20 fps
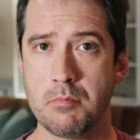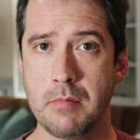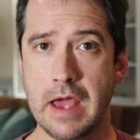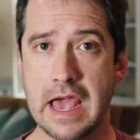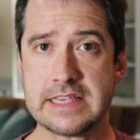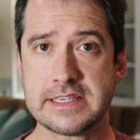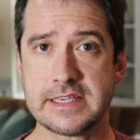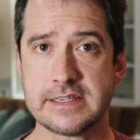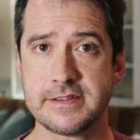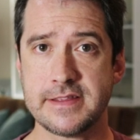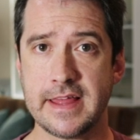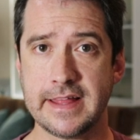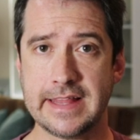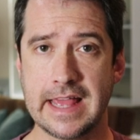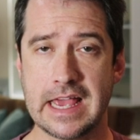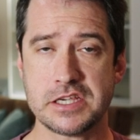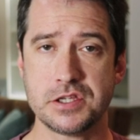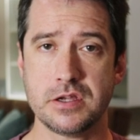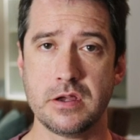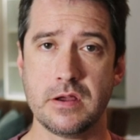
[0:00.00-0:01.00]
are masses that
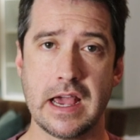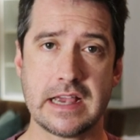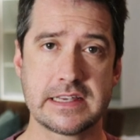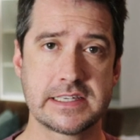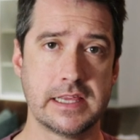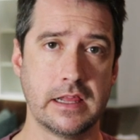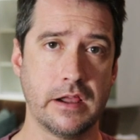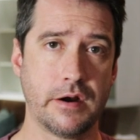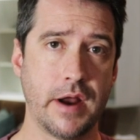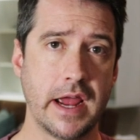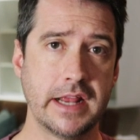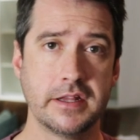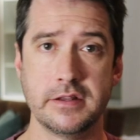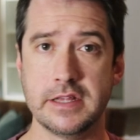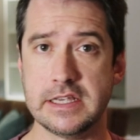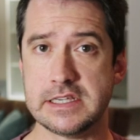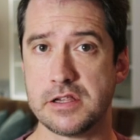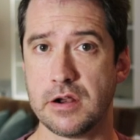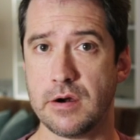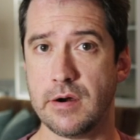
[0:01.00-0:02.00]
has to accelerate,
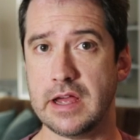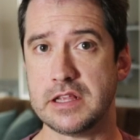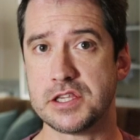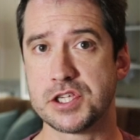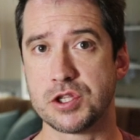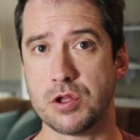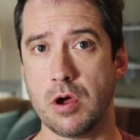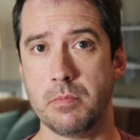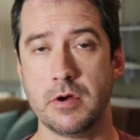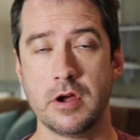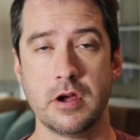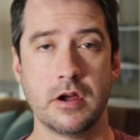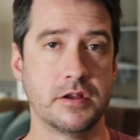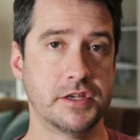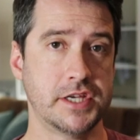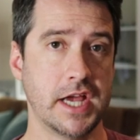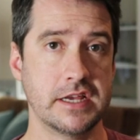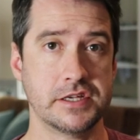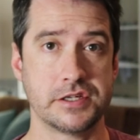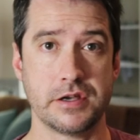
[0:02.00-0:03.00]
decelerate, stop,
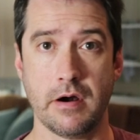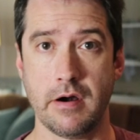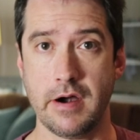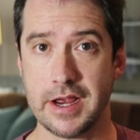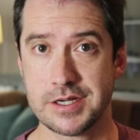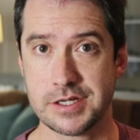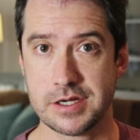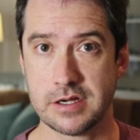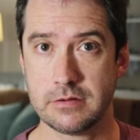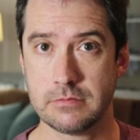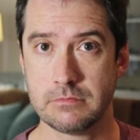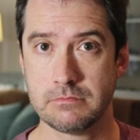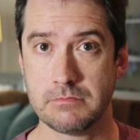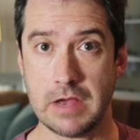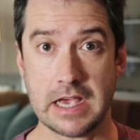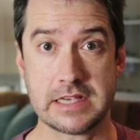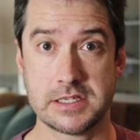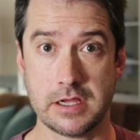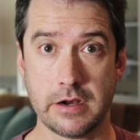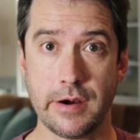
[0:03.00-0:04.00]
change direction,
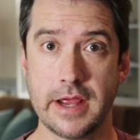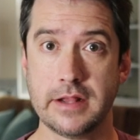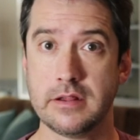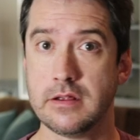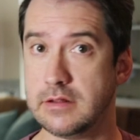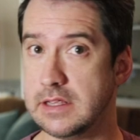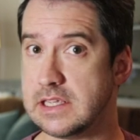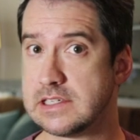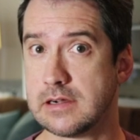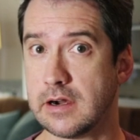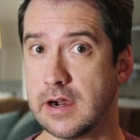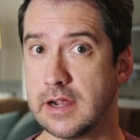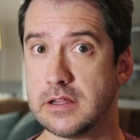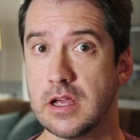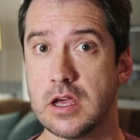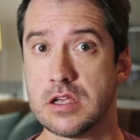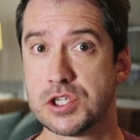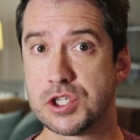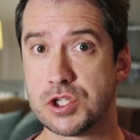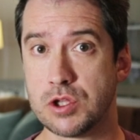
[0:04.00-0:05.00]
accelerate, decelerate,
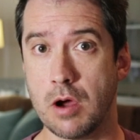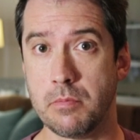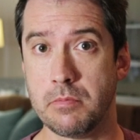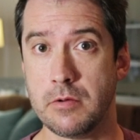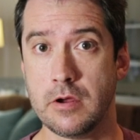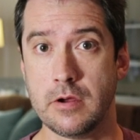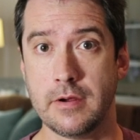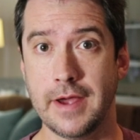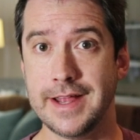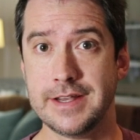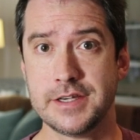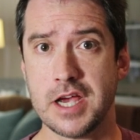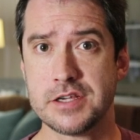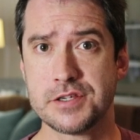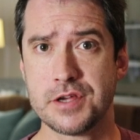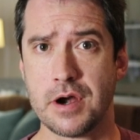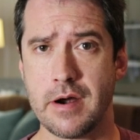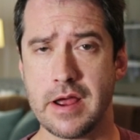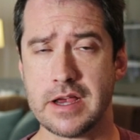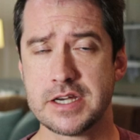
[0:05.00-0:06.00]
stop, and
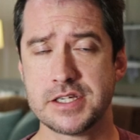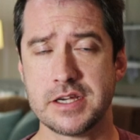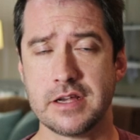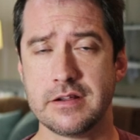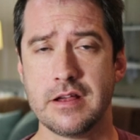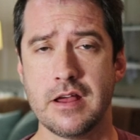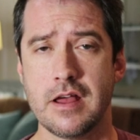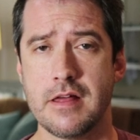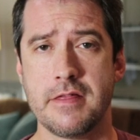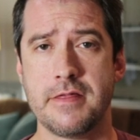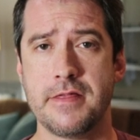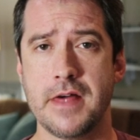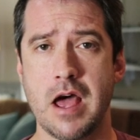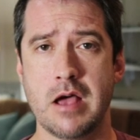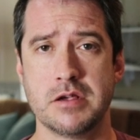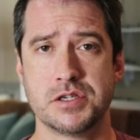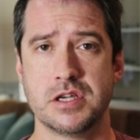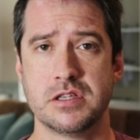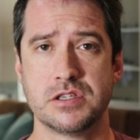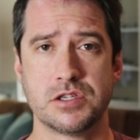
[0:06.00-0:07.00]
change direction
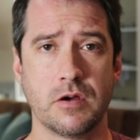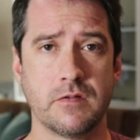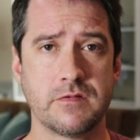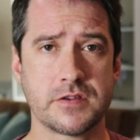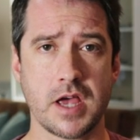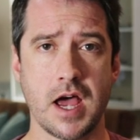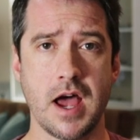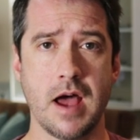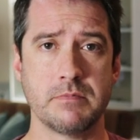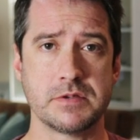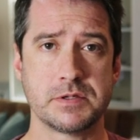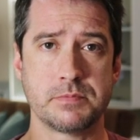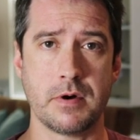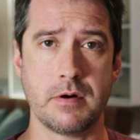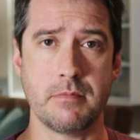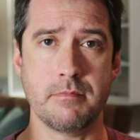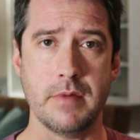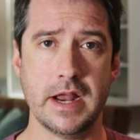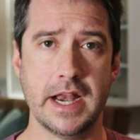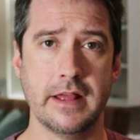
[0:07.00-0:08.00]
thousands of times
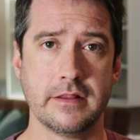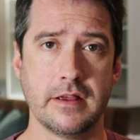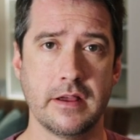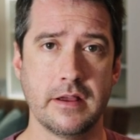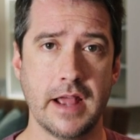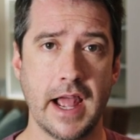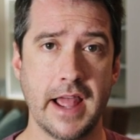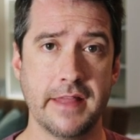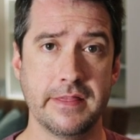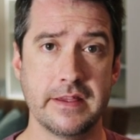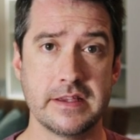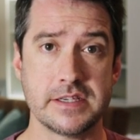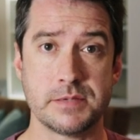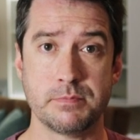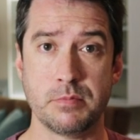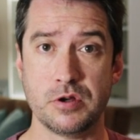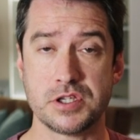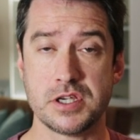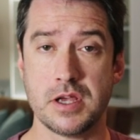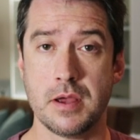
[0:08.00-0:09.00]
per minute, and this
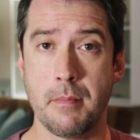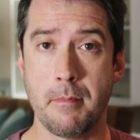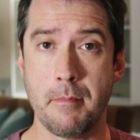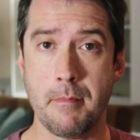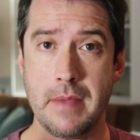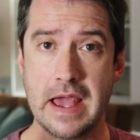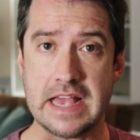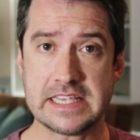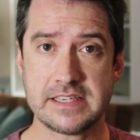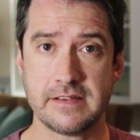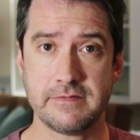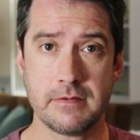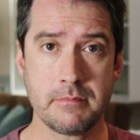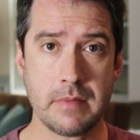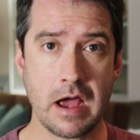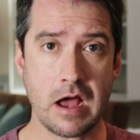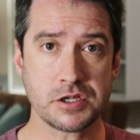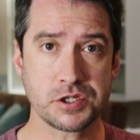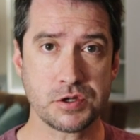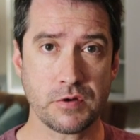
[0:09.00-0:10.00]
puts massive
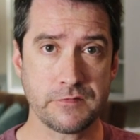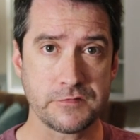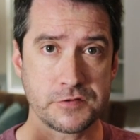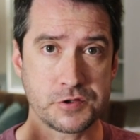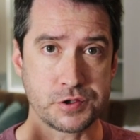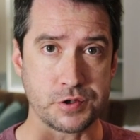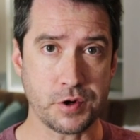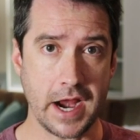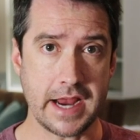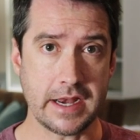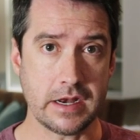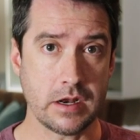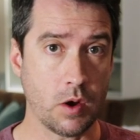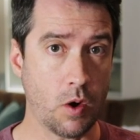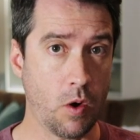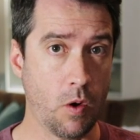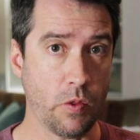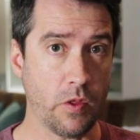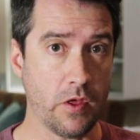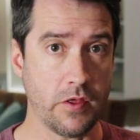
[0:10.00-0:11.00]
amounts of strain
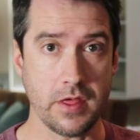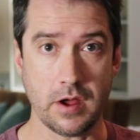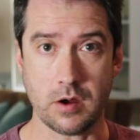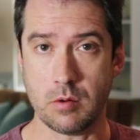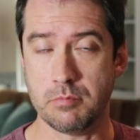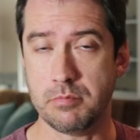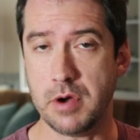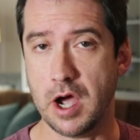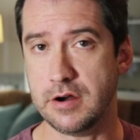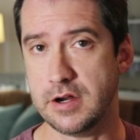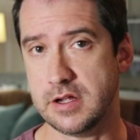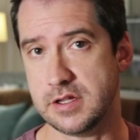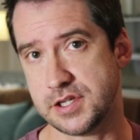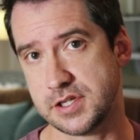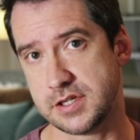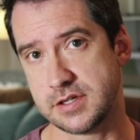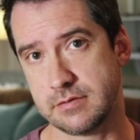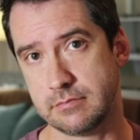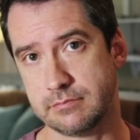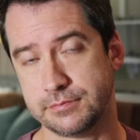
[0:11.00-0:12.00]
on the
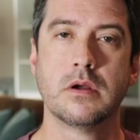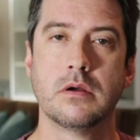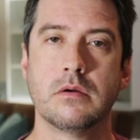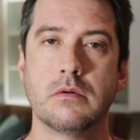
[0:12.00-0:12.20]
components